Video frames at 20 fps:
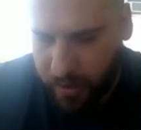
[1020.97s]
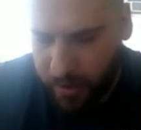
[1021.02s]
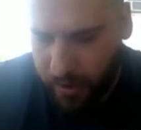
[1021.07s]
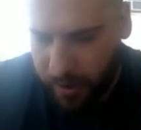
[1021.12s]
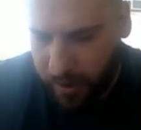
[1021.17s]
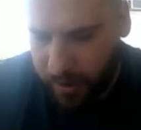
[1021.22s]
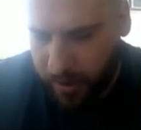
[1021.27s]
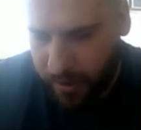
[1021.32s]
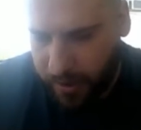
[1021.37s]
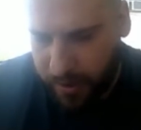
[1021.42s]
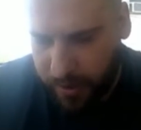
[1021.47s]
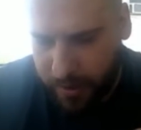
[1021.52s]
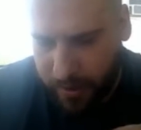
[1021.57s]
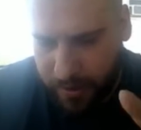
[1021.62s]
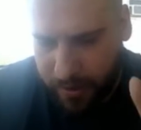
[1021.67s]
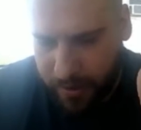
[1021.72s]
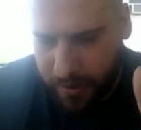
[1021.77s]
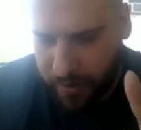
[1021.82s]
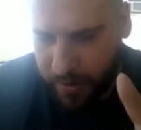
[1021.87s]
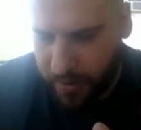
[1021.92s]

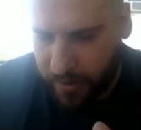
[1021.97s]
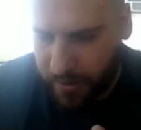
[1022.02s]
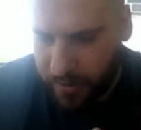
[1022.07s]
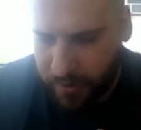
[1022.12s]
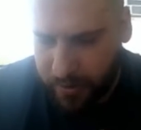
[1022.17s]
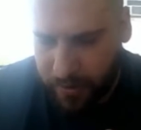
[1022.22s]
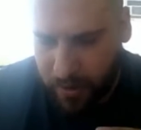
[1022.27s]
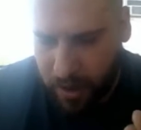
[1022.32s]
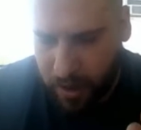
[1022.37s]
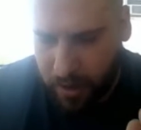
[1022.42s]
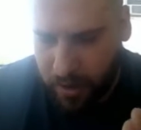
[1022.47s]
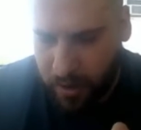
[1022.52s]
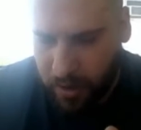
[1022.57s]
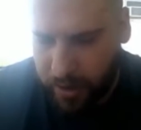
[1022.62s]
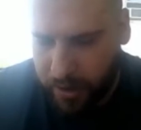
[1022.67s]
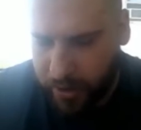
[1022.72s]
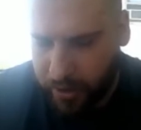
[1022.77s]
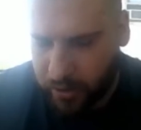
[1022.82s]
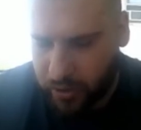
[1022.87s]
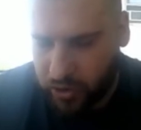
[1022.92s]
Long
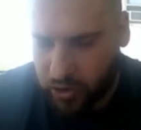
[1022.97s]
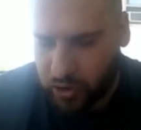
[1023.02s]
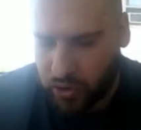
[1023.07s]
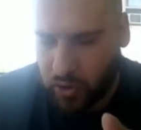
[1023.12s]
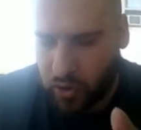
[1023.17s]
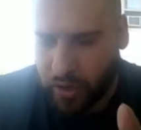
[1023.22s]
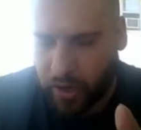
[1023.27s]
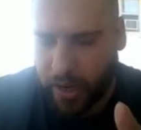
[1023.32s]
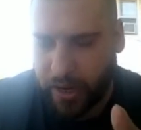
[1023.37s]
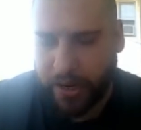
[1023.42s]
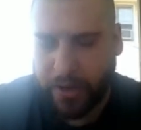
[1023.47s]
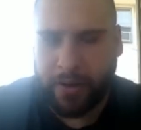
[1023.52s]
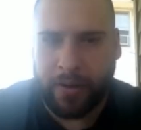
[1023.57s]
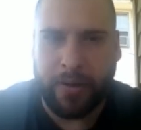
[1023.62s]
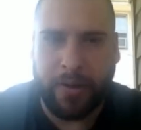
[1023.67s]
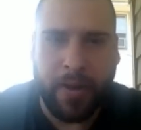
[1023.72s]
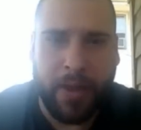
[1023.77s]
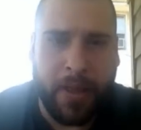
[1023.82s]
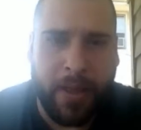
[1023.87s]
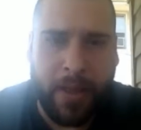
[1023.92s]
iron, short iron.
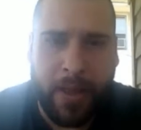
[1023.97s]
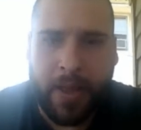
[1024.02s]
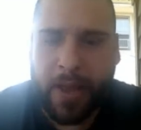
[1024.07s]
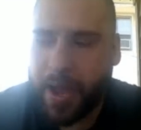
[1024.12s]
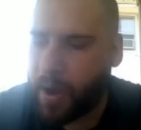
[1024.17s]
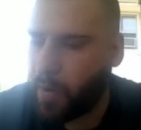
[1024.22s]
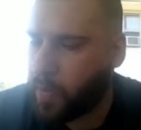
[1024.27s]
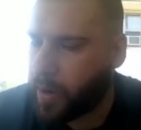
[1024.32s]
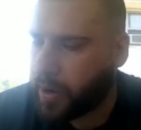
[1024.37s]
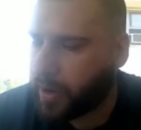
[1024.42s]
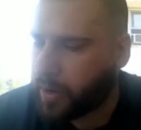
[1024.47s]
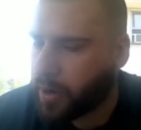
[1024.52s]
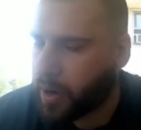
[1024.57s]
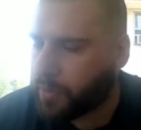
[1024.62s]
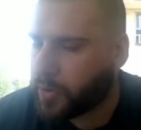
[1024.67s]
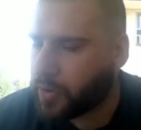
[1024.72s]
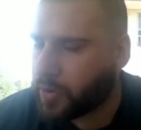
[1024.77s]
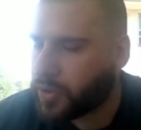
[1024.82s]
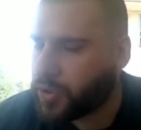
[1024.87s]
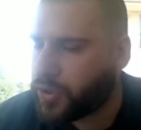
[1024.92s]
I want to
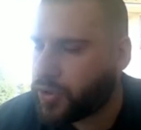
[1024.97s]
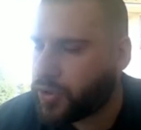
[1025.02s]
cover 2